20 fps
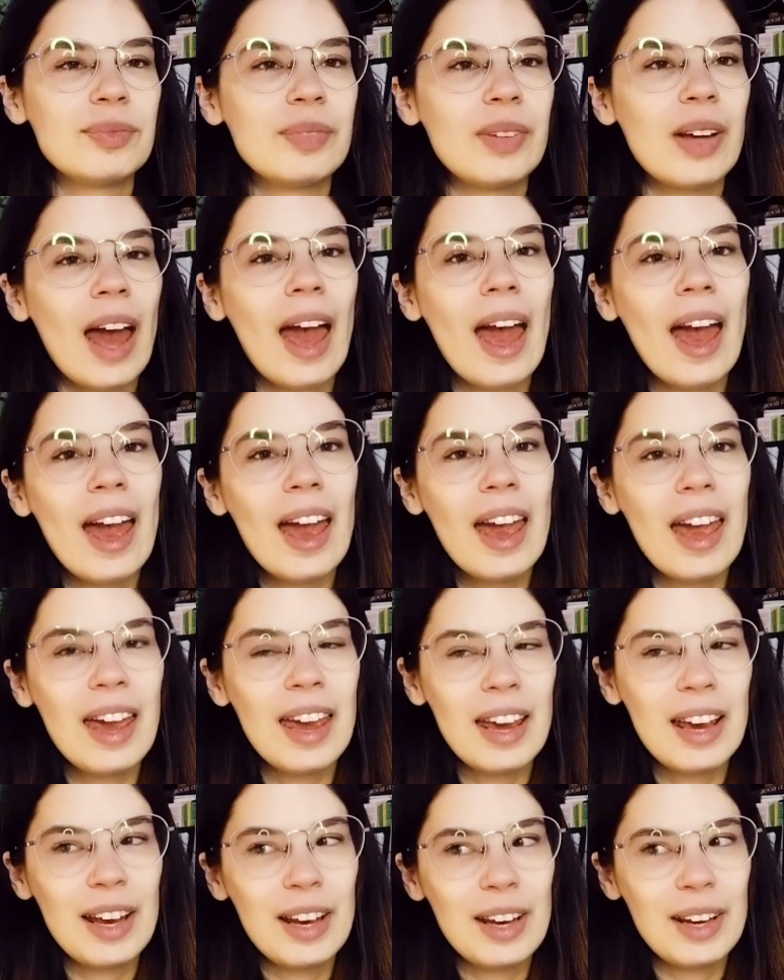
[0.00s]

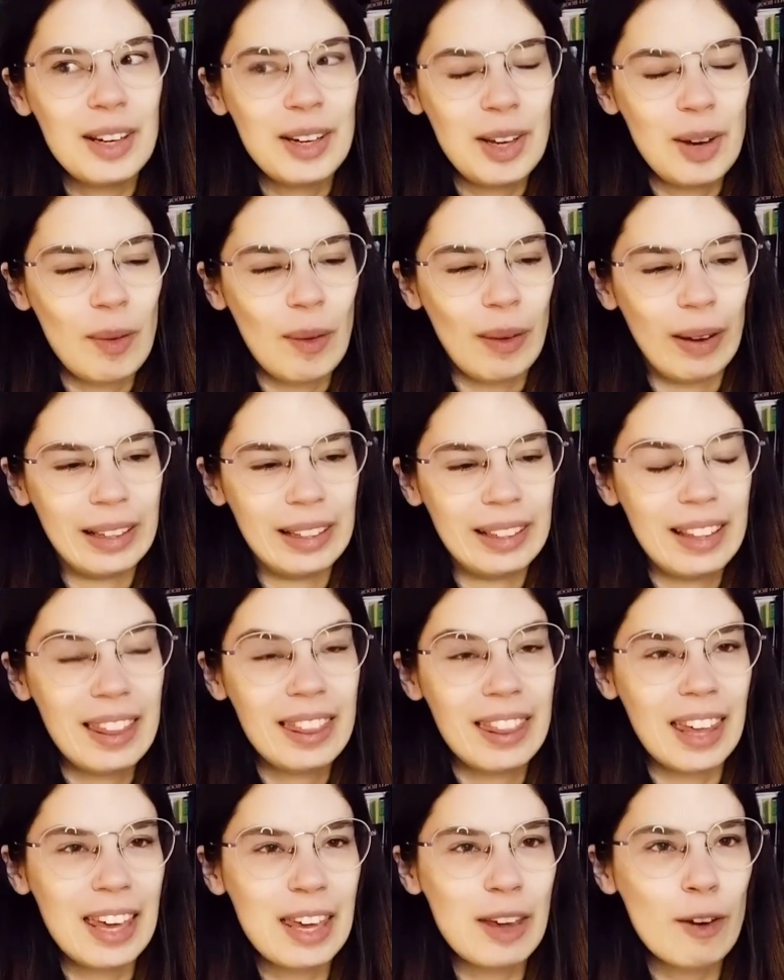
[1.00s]
Anyway,
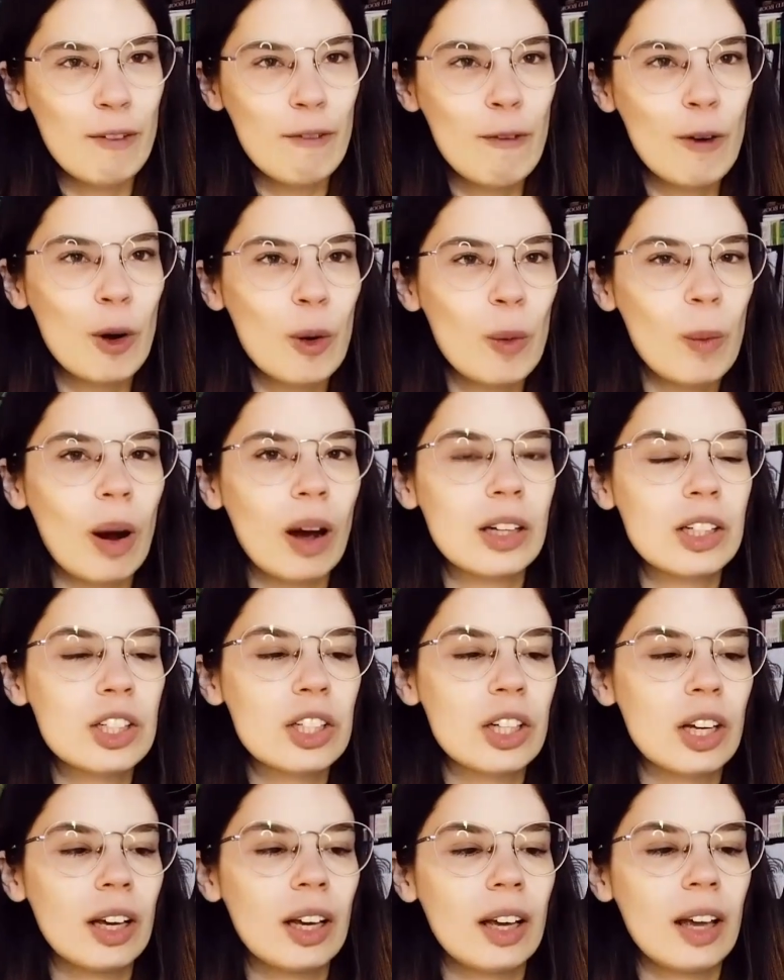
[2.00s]
thank you for
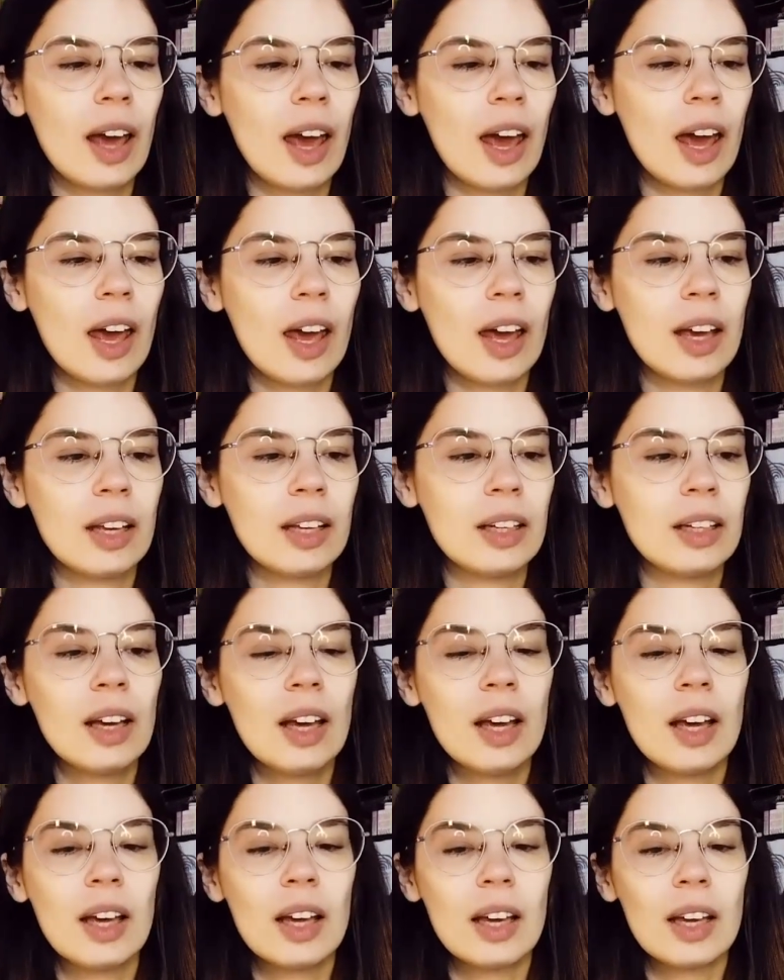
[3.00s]
watching, and
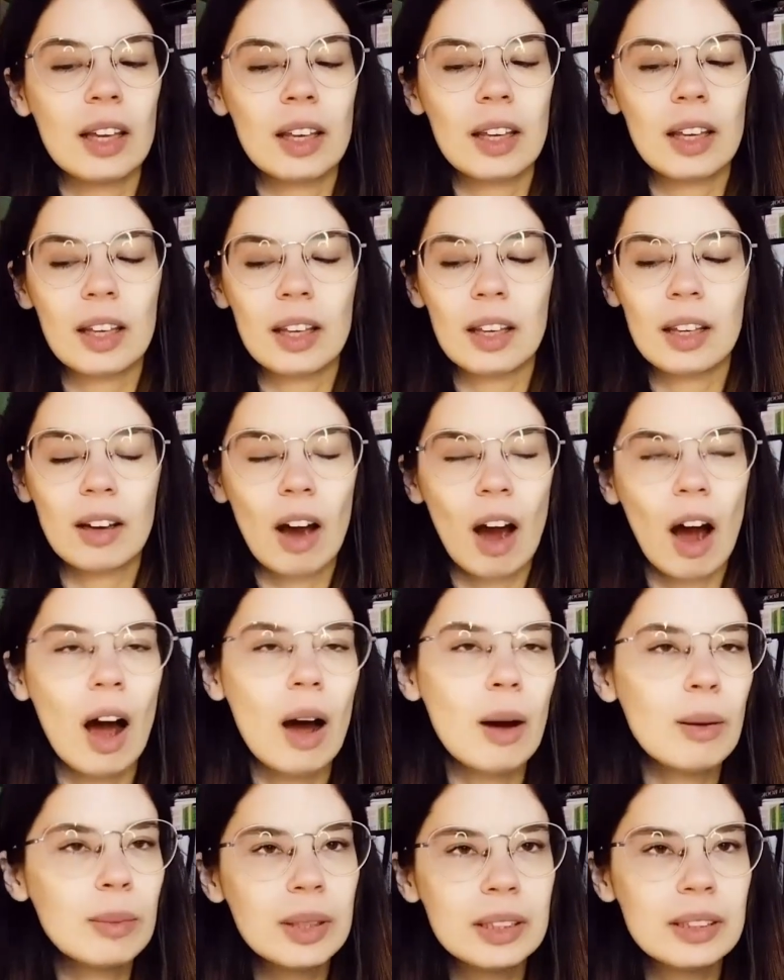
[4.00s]

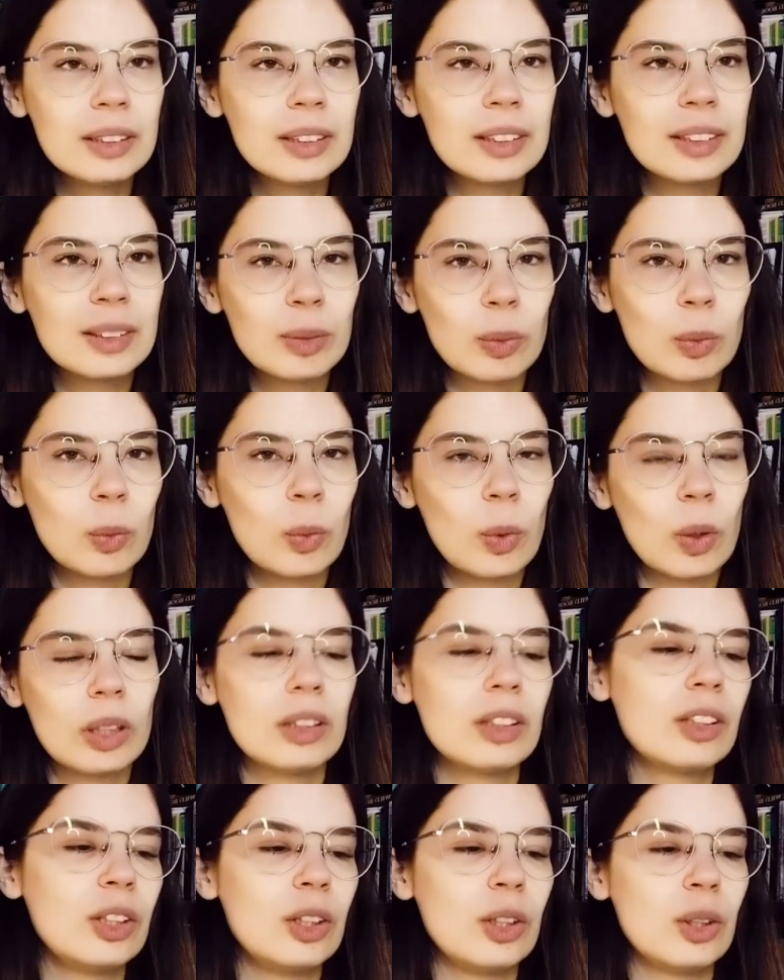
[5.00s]
comment
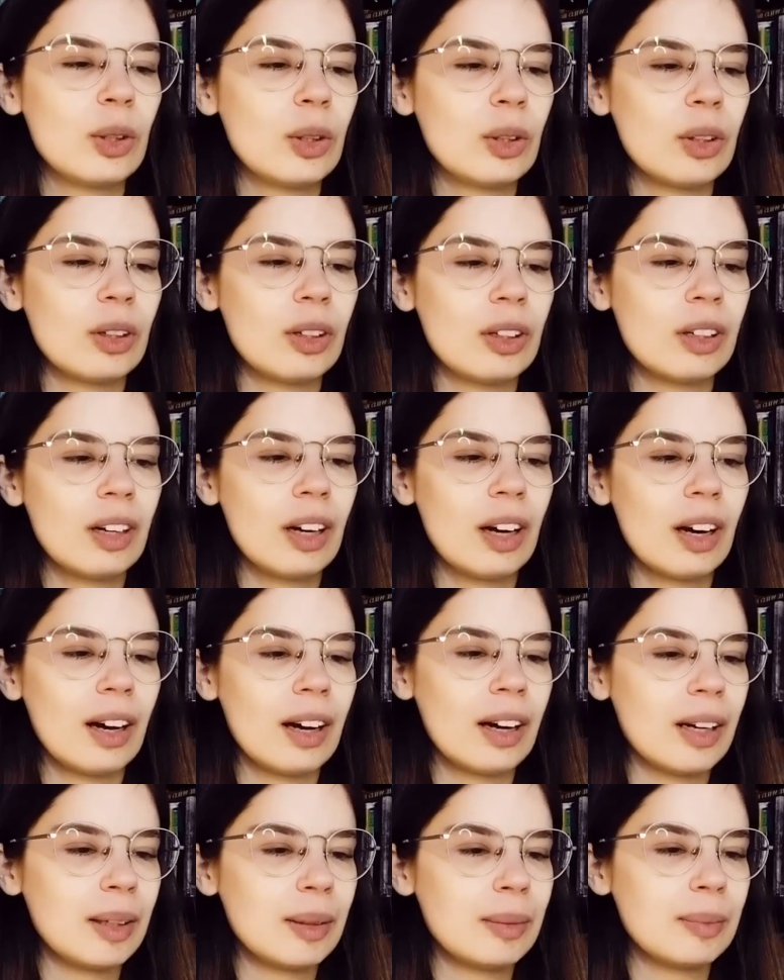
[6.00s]
what your
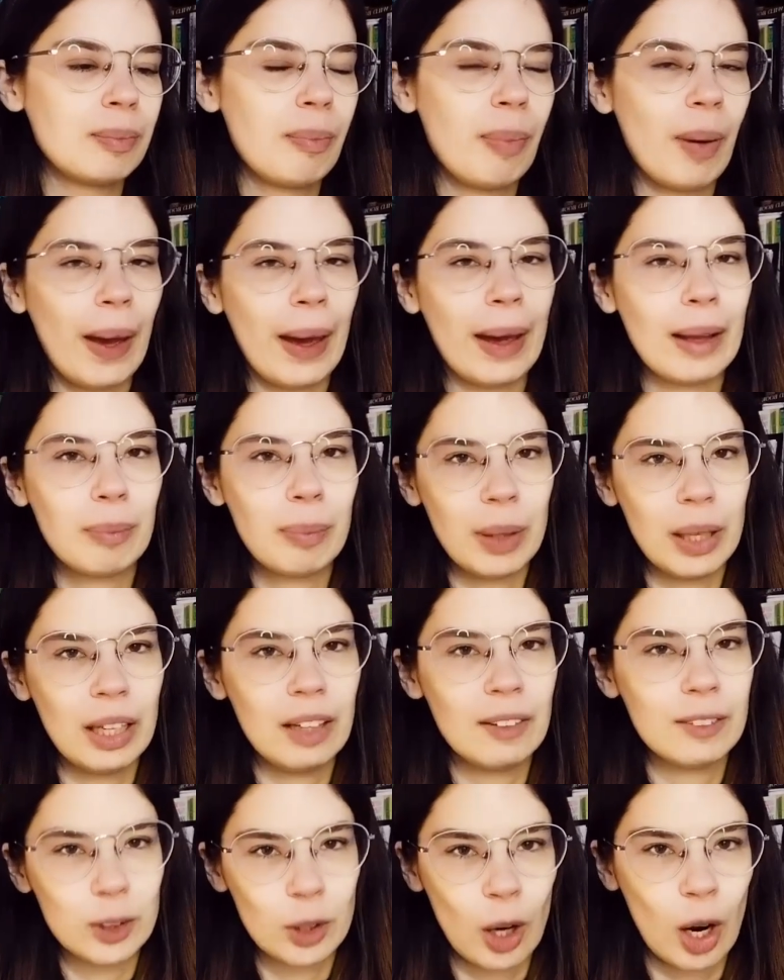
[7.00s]
pet
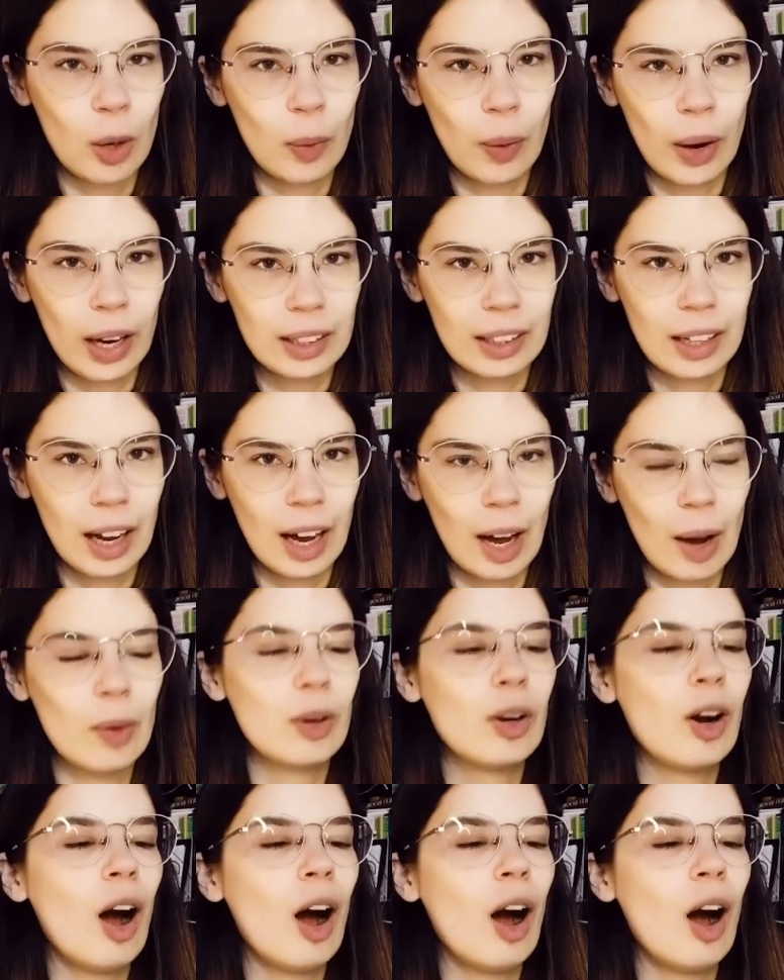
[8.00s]
peeves are right now.